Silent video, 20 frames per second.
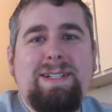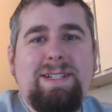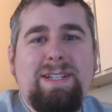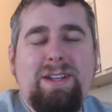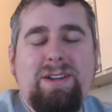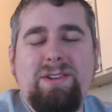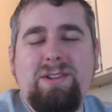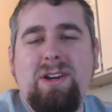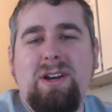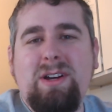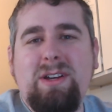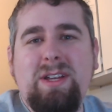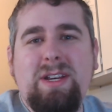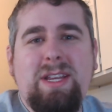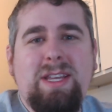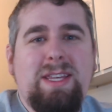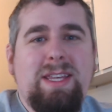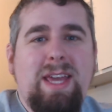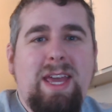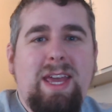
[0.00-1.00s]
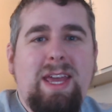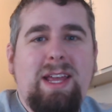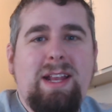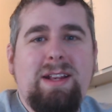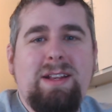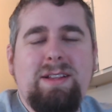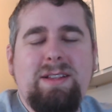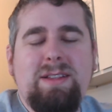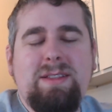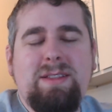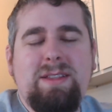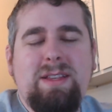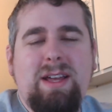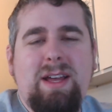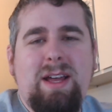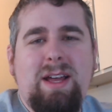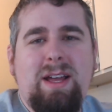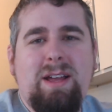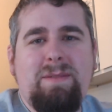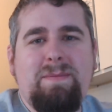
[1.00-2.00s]
you're not going to gain
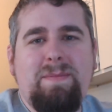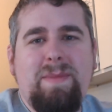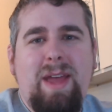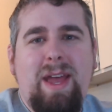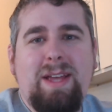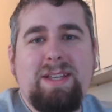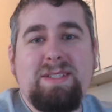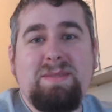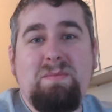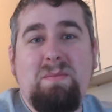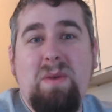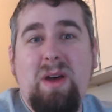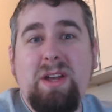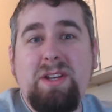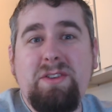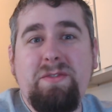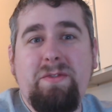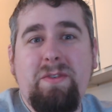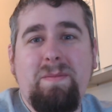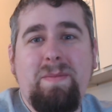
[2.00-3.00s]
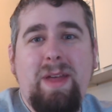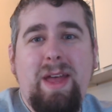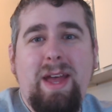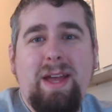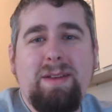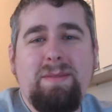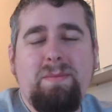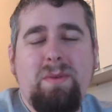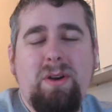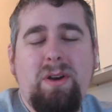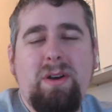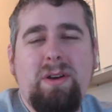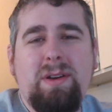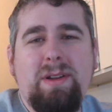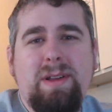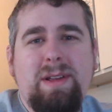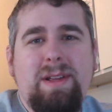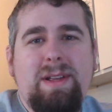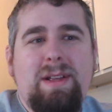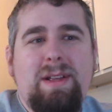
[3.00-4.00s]
um, as much from that part.
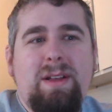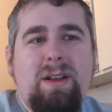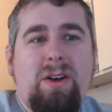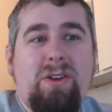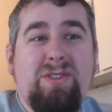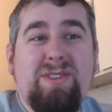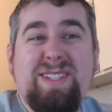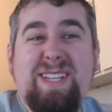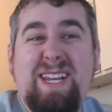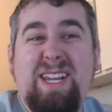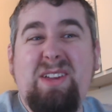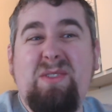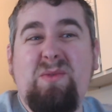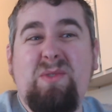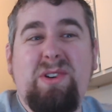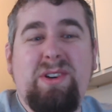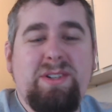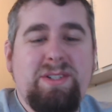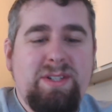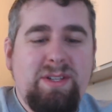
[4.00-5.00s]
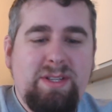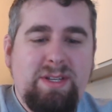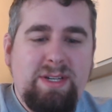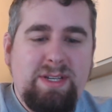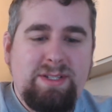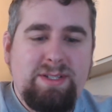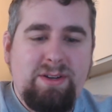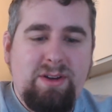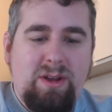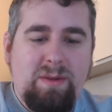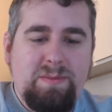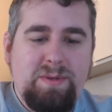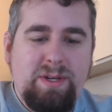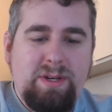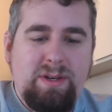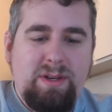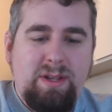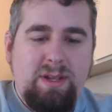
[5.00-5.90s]
Well, Psychic Warrior is still a decent option.